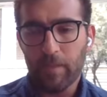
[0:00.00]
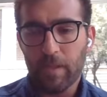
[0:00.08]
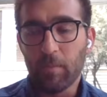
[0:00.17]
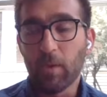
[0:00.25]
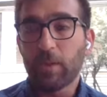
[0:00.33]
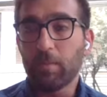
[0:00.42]

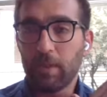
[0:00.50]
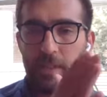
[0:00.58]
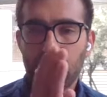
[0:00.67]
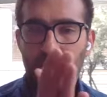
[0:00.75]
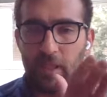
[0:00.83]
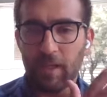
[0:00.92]

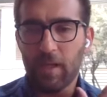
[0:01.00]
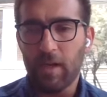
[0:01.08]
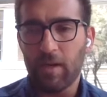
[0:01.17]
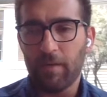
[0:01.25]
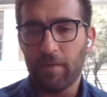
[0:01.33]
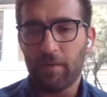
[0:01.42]
multiplicity
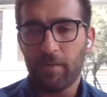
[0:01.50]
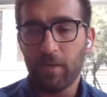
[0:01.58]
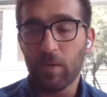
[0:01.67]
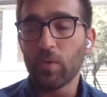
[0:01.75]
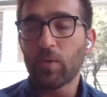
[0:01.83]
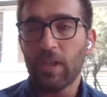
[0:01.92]
of
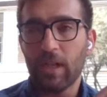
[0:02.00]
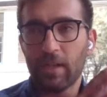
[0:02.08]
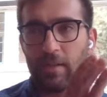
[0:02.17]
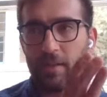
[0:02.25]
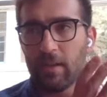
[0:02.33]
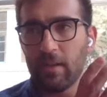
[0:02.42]
use
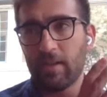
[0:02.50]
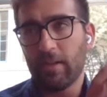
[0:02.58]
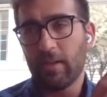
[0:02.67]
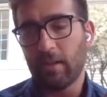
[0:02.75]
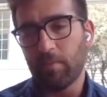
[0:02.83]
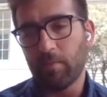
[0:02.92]
cases
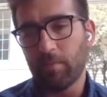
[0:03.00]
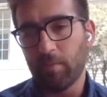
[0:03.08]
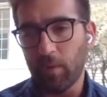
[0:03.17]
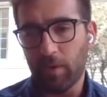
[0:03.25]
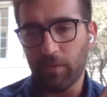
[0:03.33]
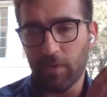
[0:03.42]
and
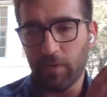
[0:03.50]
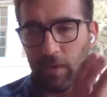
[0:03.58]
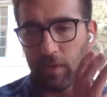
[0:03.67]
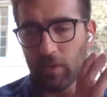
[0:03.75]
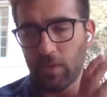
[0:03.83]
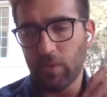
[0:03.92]

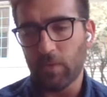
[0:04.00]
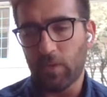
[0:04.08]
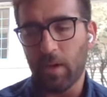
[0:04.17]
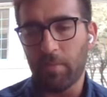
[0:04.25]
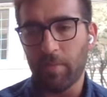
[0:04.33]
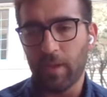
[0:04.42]
portfolio
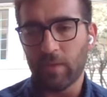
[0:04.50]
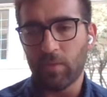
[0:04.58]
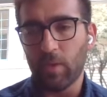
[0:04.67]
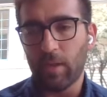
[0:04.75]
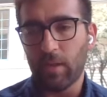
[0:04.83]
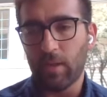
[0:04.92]
companies
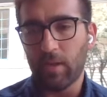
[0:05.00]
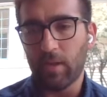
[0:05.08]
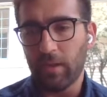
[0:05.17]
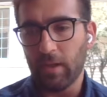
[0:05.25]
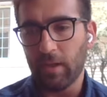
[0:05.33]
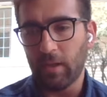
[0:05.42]

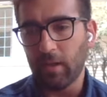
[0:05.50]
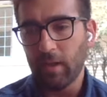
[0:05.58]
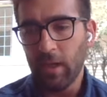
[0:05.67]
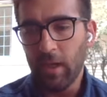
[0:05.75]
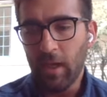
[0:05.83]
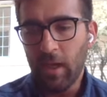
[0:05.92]
within
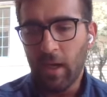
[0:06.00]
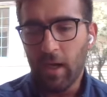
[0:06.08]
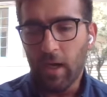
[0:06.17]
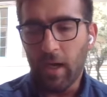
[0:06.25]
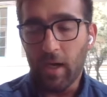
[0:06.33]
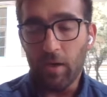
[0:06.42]

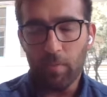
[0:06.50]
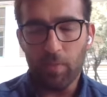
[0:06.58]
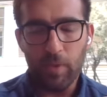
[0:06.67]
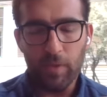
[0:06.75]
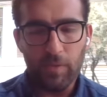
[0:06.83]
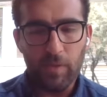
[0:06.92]
our
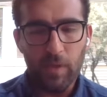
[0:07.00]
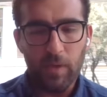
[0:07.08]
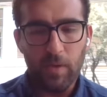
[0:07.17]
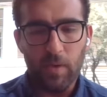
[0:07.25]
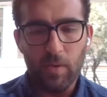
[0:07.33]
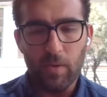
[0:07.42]

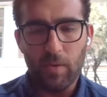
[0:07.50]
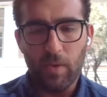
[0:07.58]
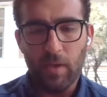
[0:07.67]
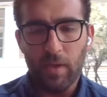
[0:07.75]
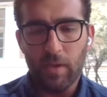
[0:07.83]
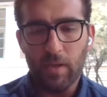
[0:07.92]
portfolio
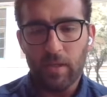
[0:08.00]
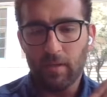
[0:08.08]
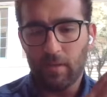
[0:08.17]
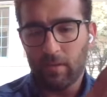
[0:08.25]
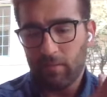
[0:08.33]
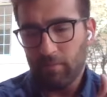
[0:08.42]
that
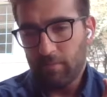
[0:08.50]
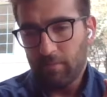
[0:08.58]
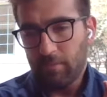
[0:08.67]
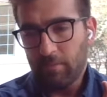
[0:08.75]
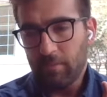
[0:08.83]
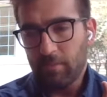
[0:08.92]

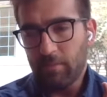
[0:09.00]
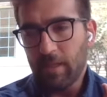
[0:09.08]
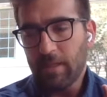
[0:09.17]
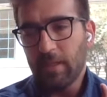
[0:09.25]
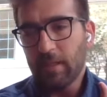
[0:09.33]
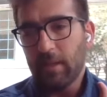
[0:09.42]

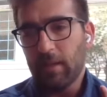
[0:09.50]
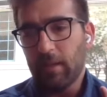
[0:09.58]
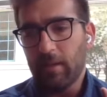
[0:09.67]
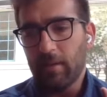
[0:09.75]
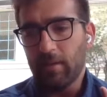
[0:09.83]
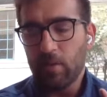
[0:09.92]

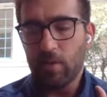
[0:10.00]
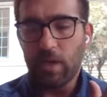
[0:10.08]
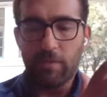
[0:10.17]
basically stray